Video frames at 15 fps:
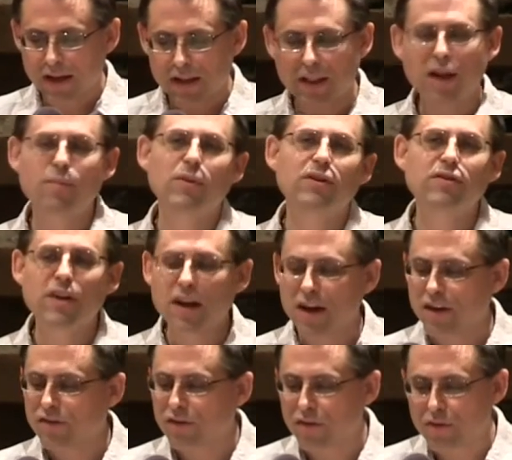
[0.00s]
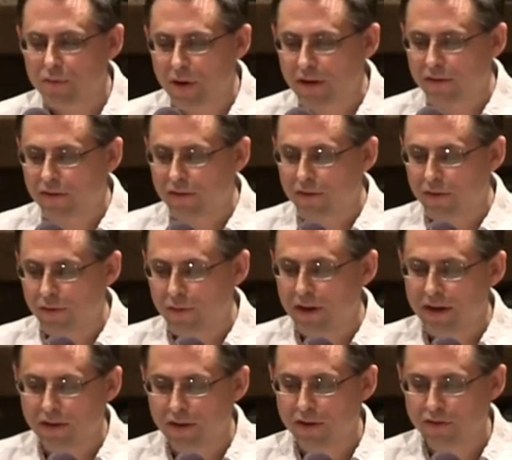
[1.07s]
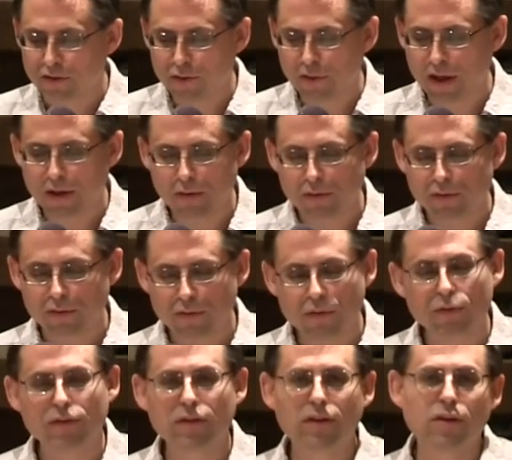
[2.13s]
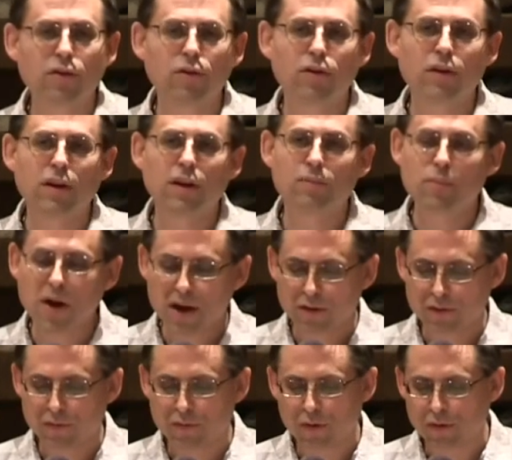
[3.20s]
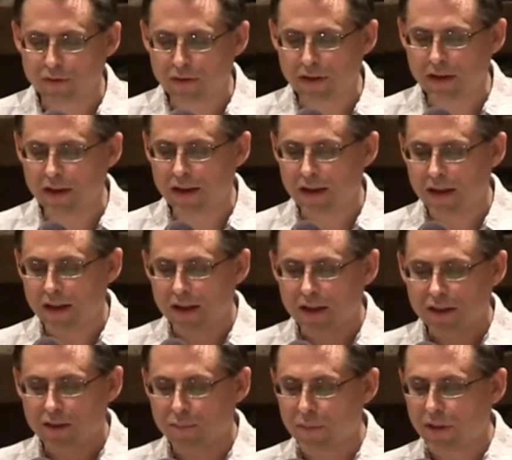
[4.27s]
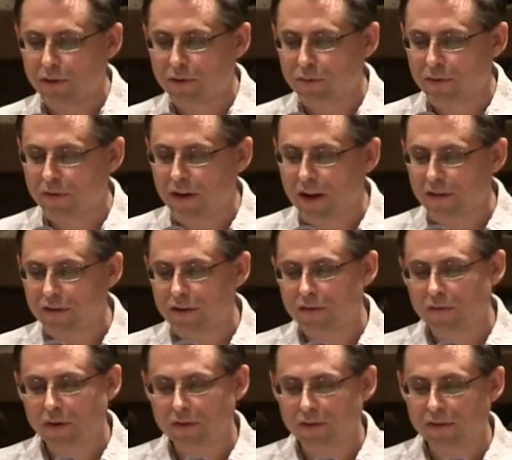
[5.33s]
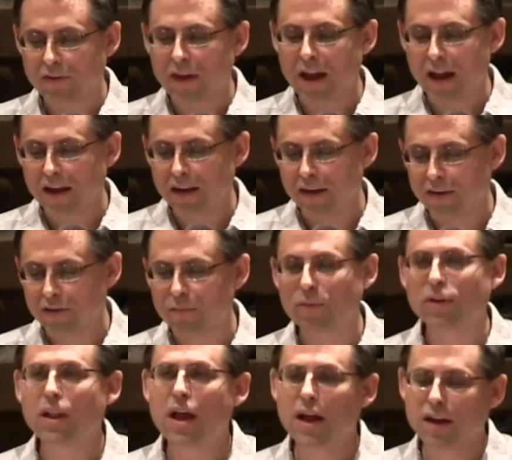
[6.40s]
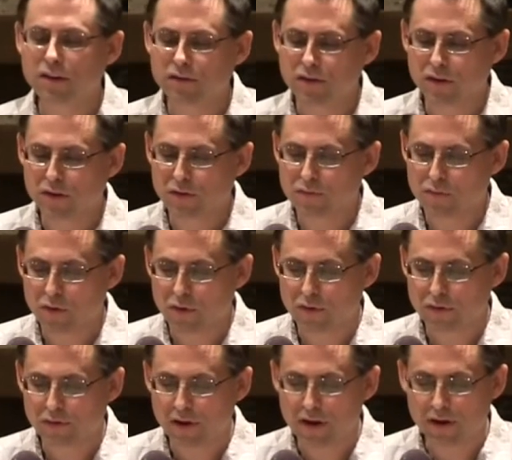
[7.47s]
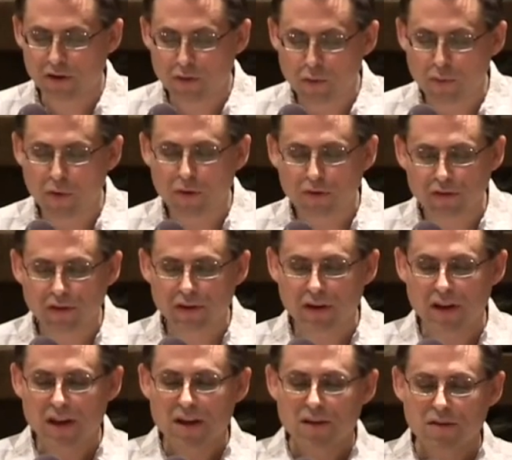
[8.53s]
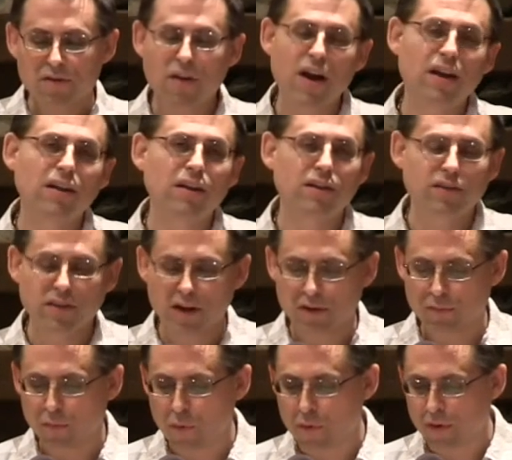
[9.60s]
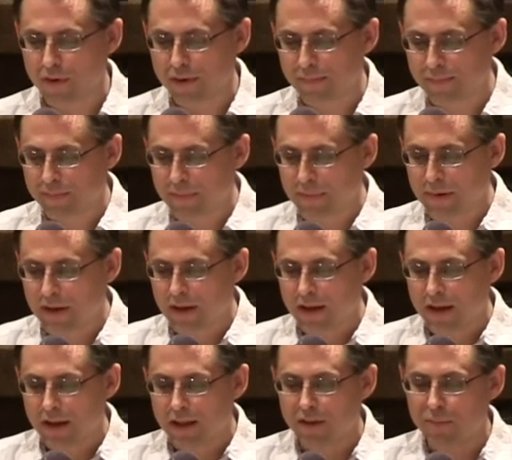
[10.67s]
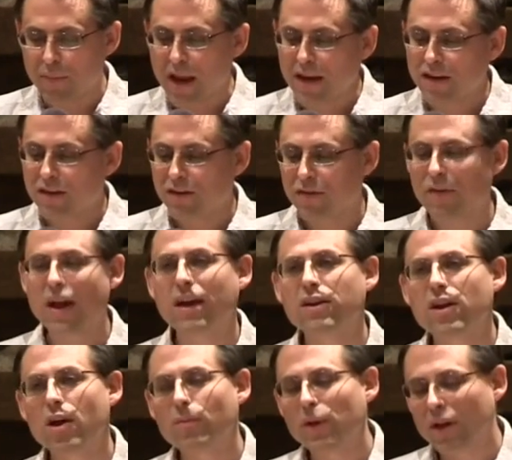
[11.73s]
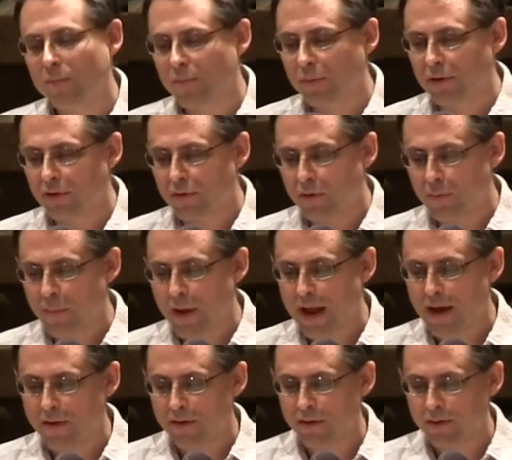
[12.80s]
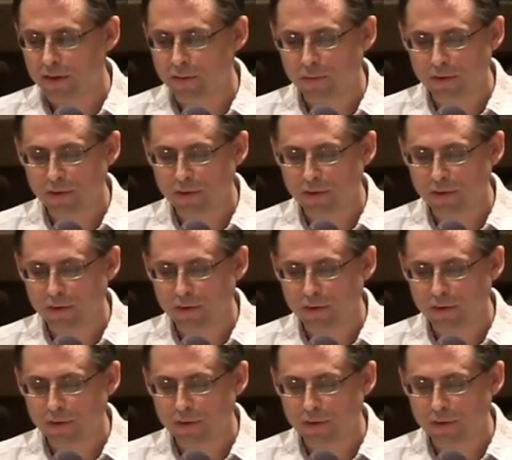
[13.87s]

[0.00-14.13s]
Climate change and threats to ecological health, food security, and biodiversity, the militarization of our societies and reliance on uh, coercion, violence, and war, and the maintenance of economic and political power that